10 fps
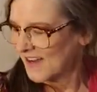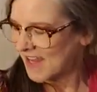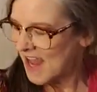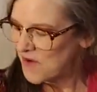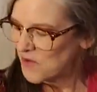
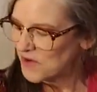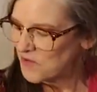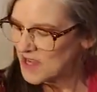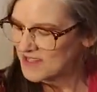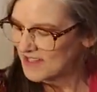Kay, when
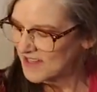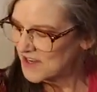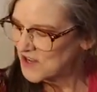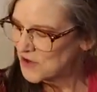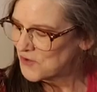was it
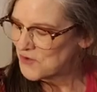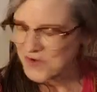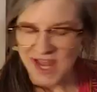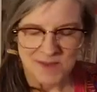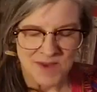that you
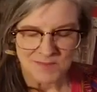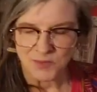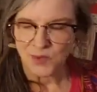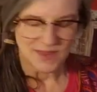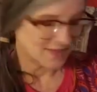came up with